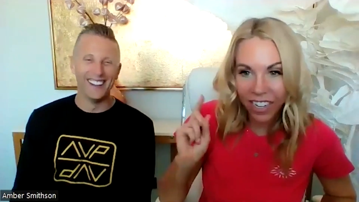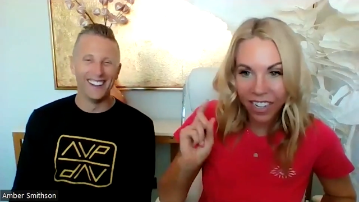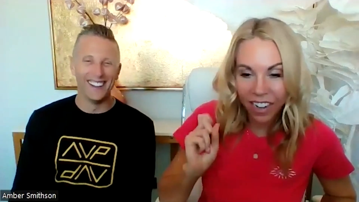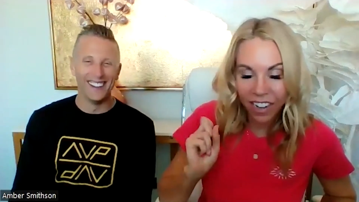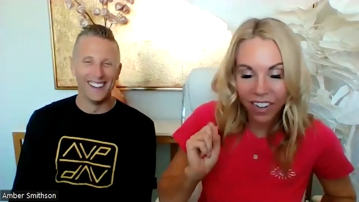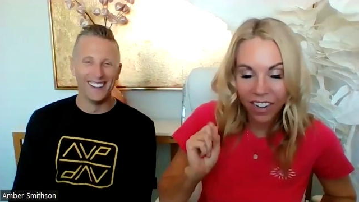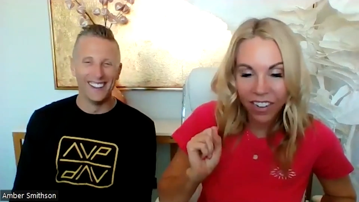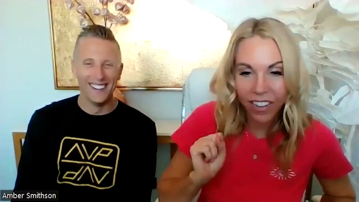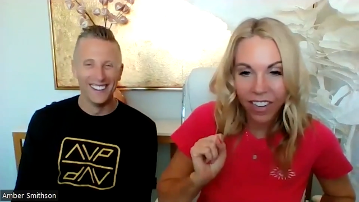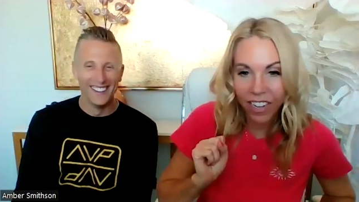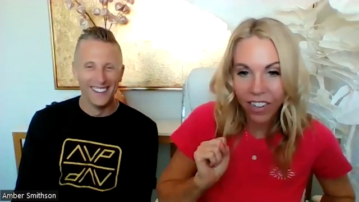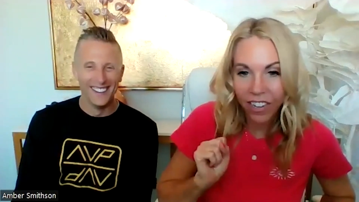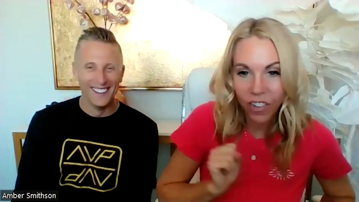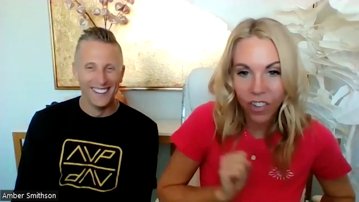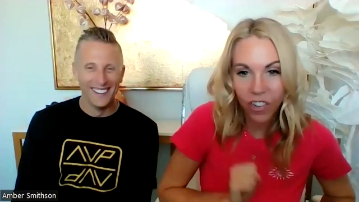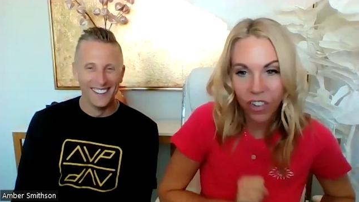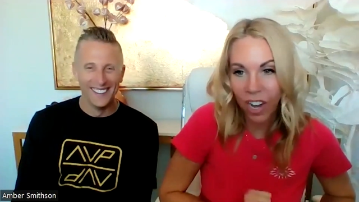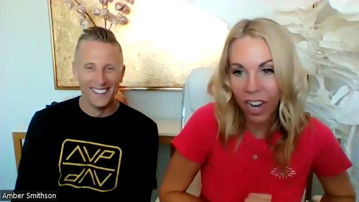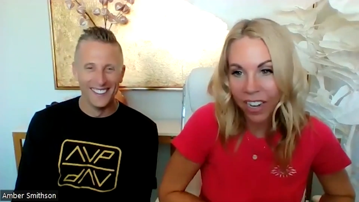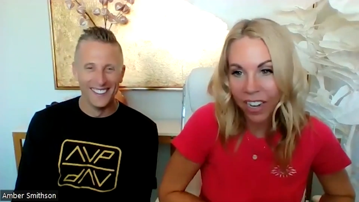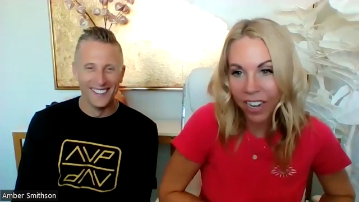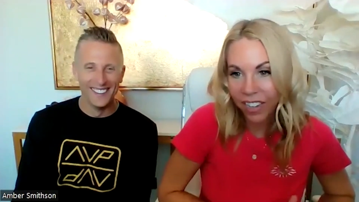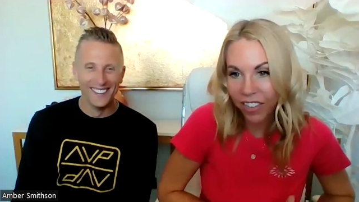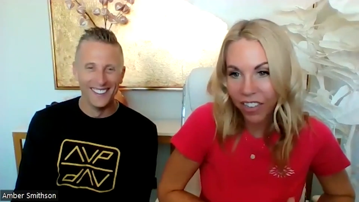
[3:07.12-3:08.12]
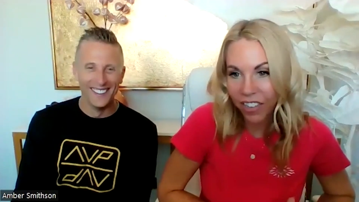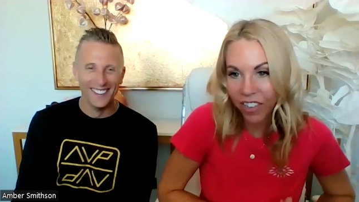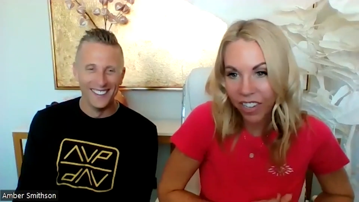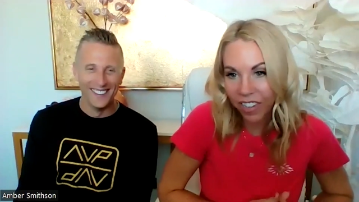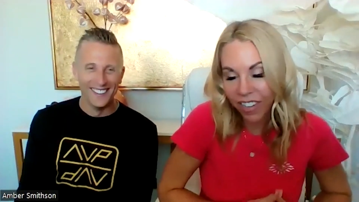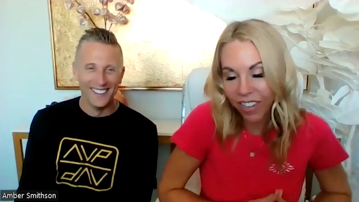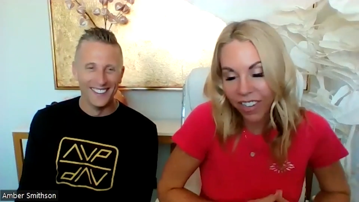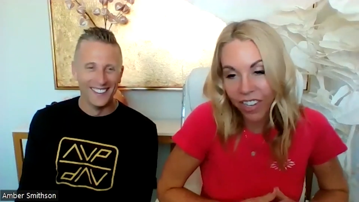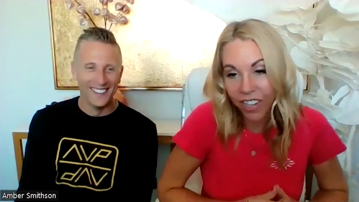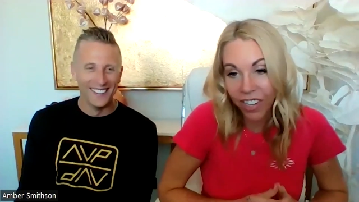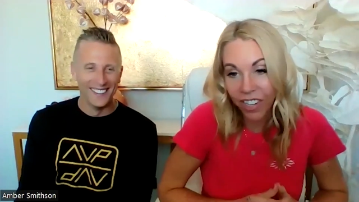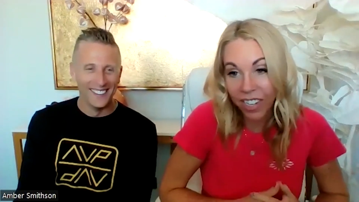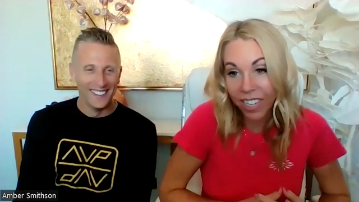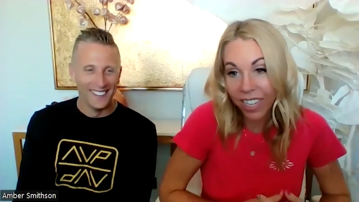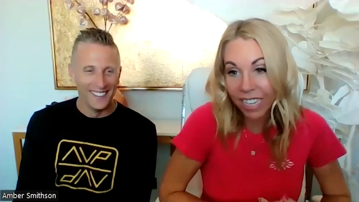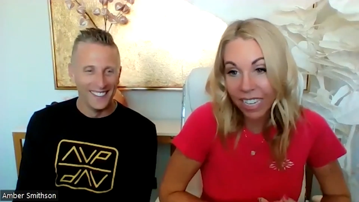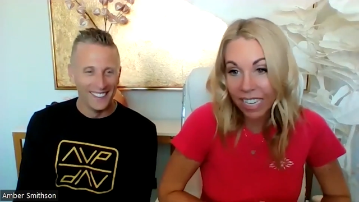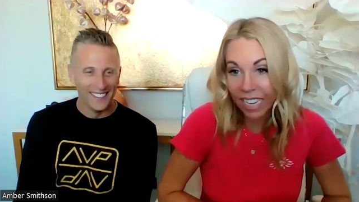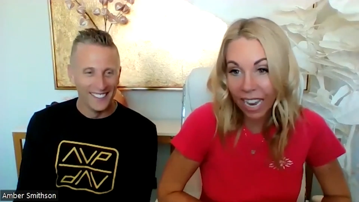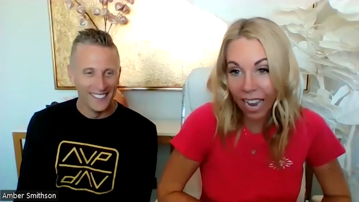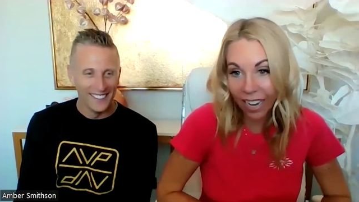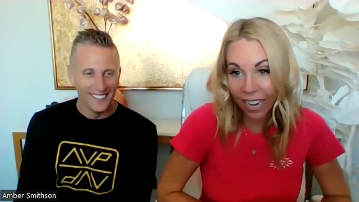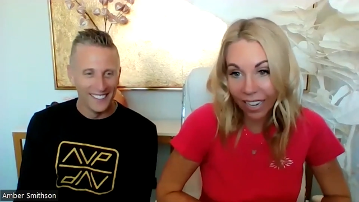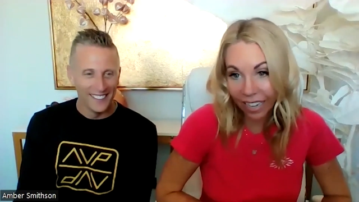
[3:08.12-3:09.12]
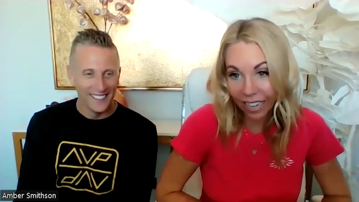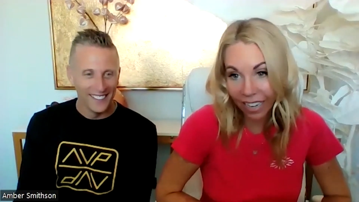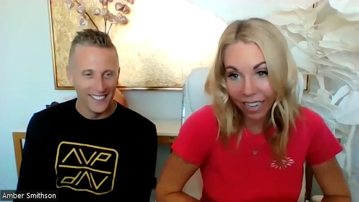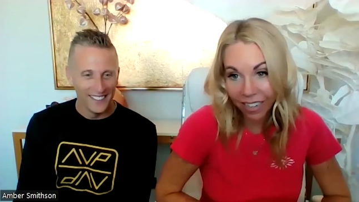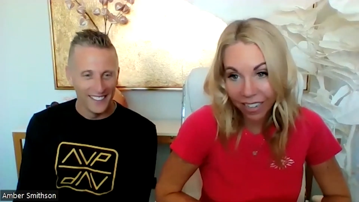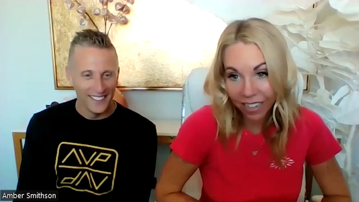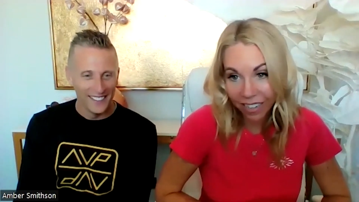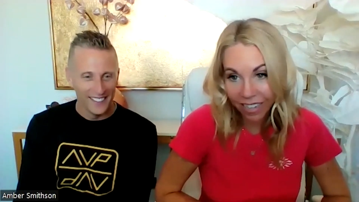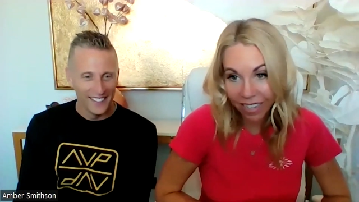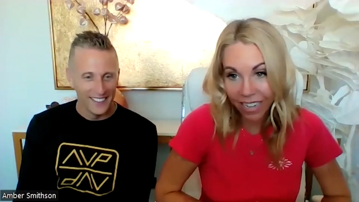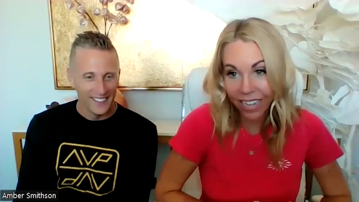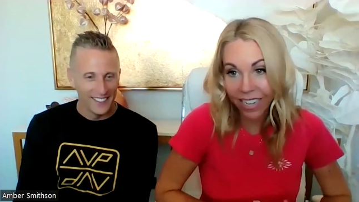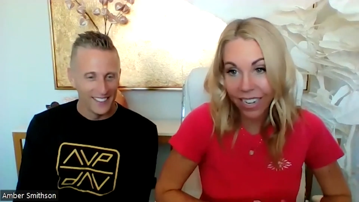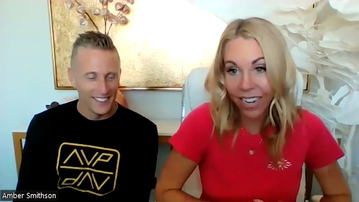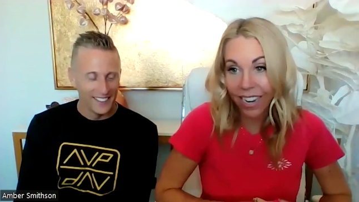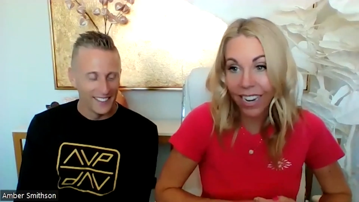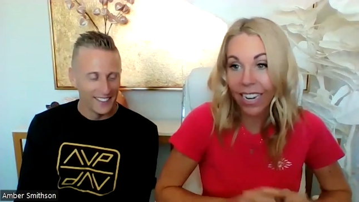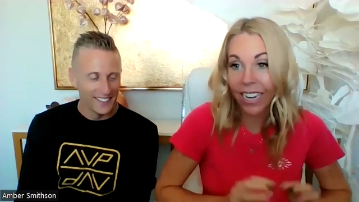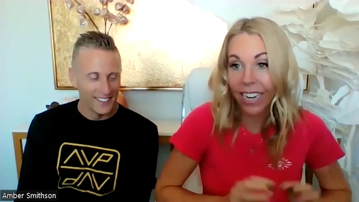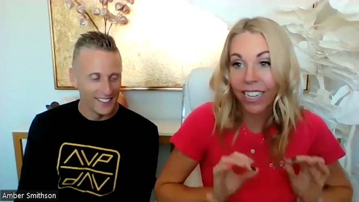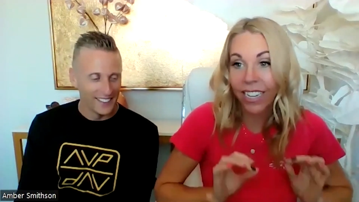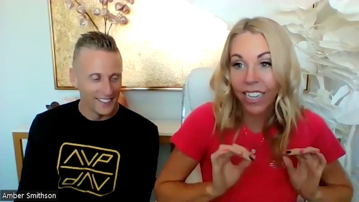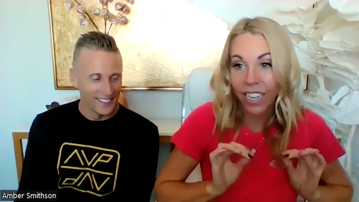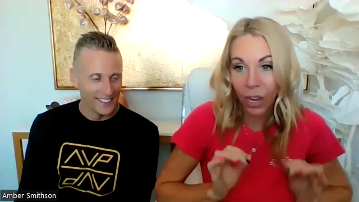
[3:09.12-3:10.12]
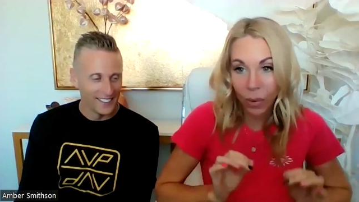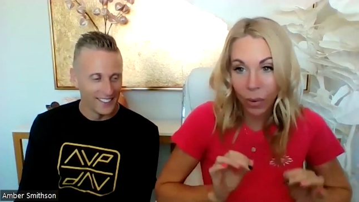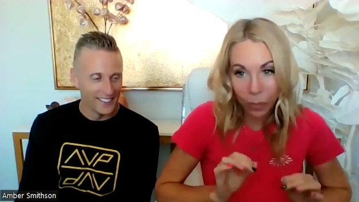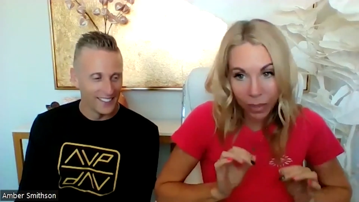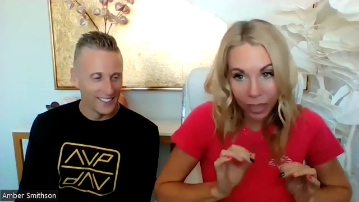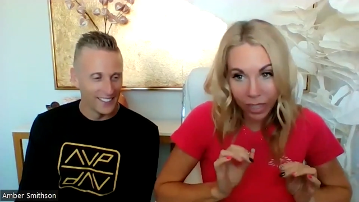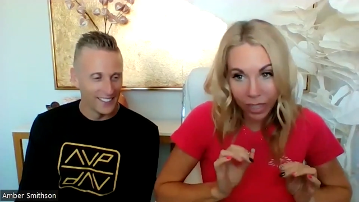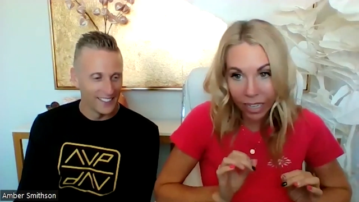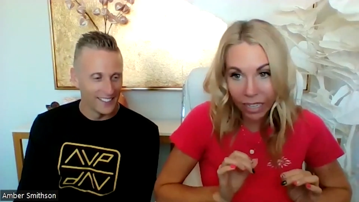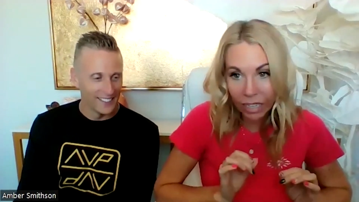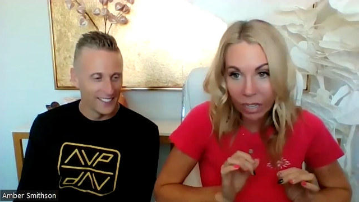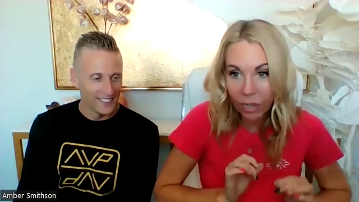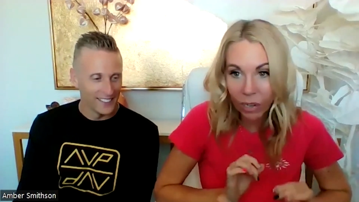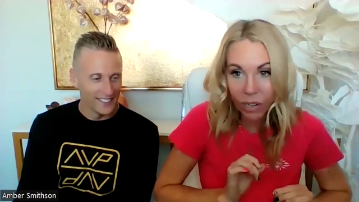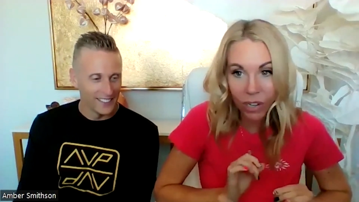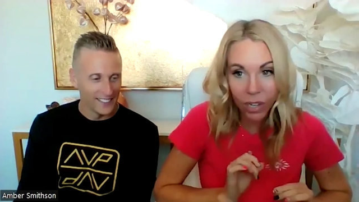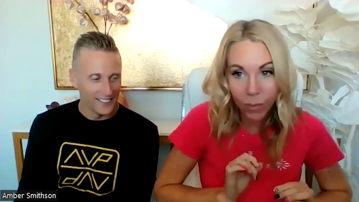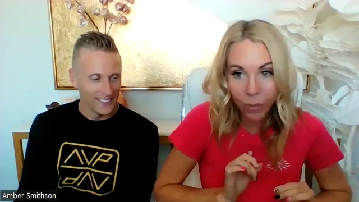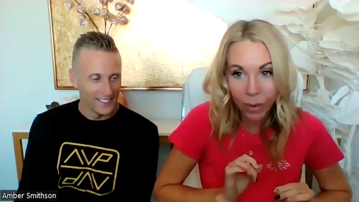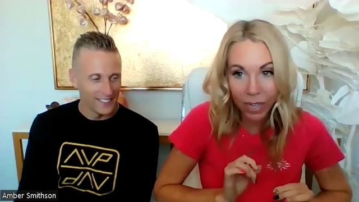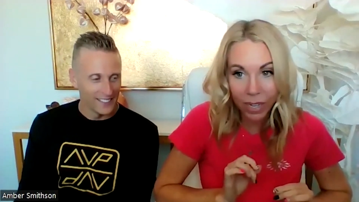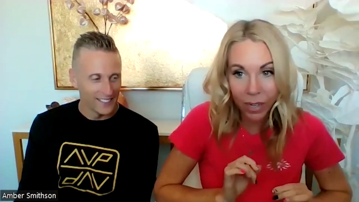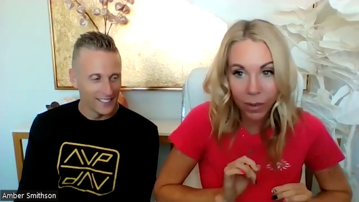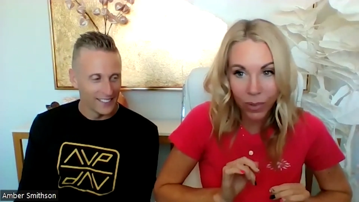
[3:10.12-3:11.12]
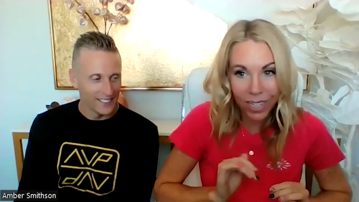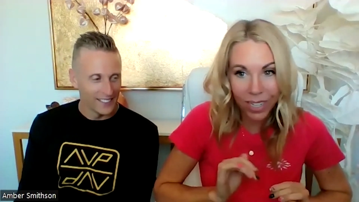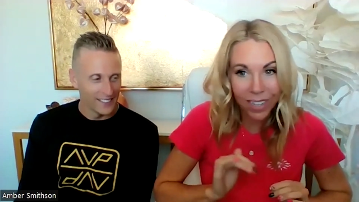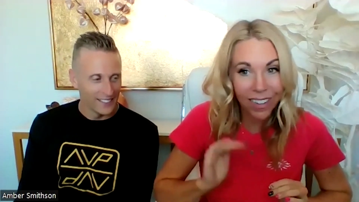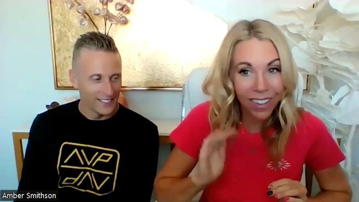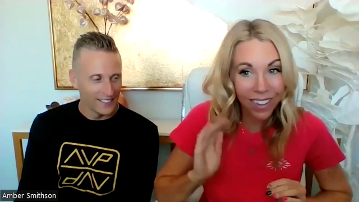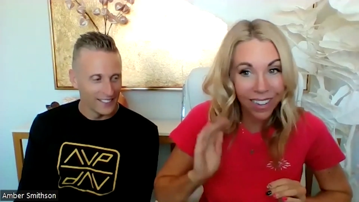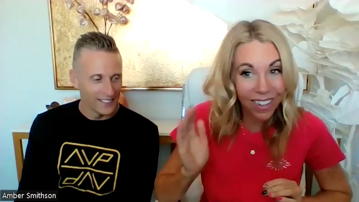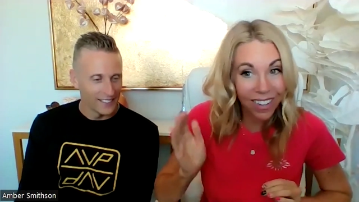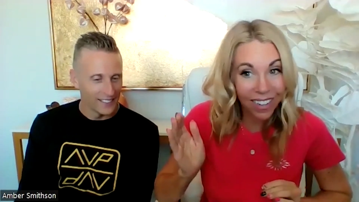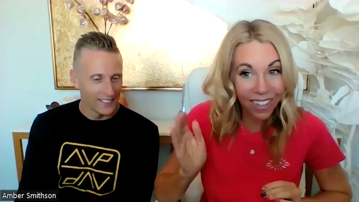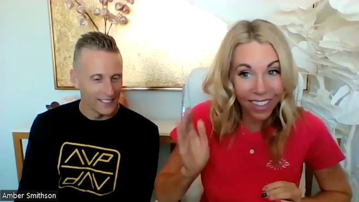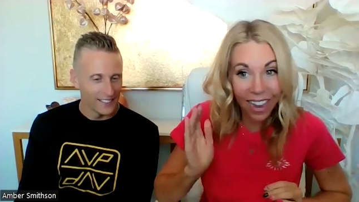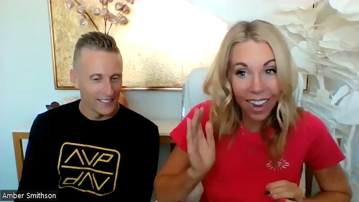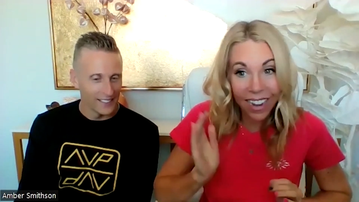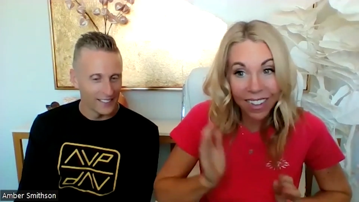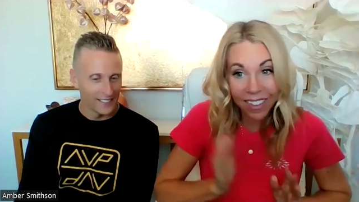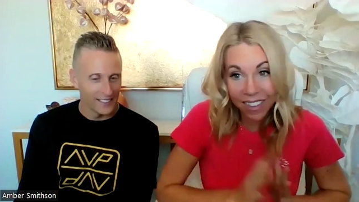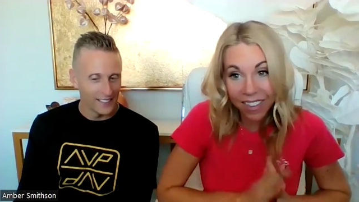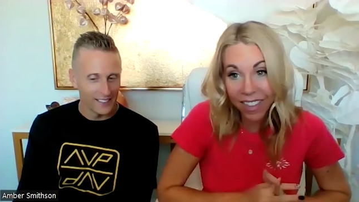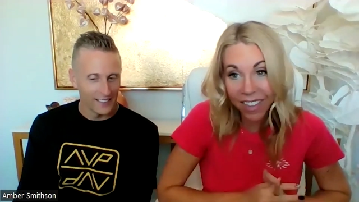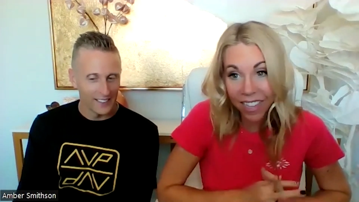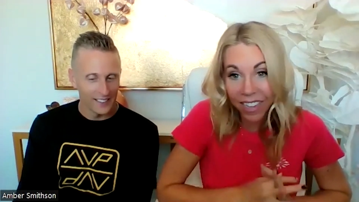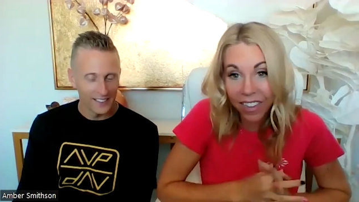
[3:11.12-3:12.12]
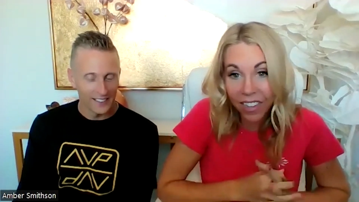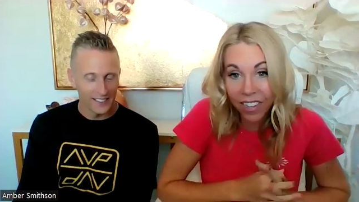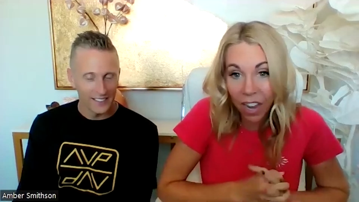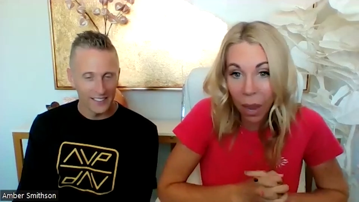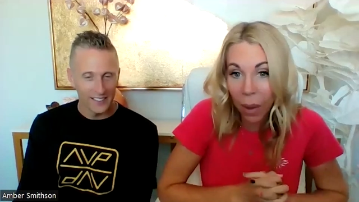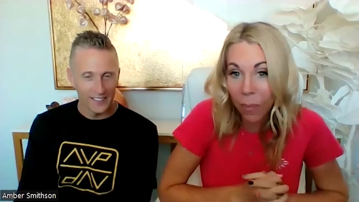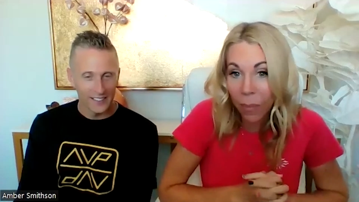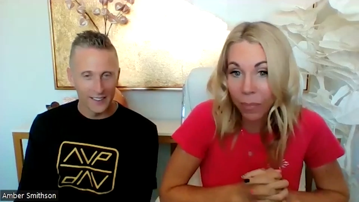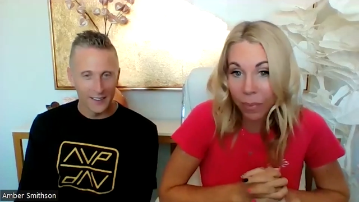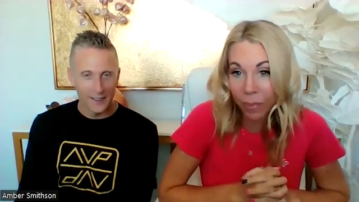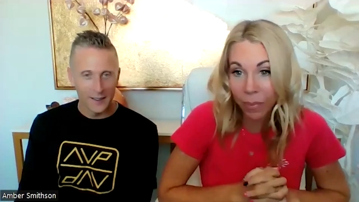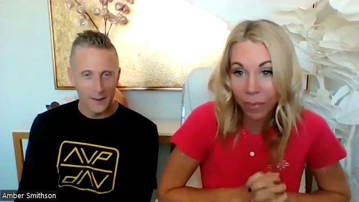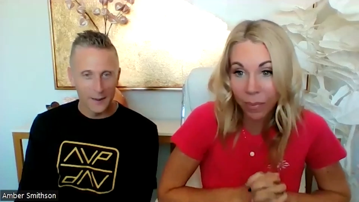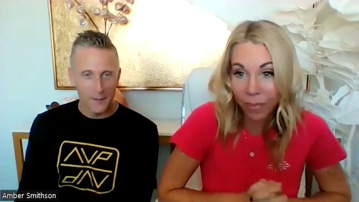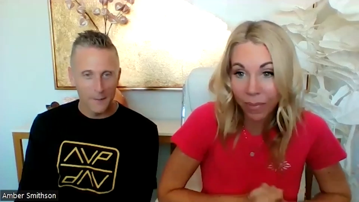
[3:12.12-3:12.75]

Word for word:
Speaker 1: and our son Trent just took second in a double A tournament, which that's the top.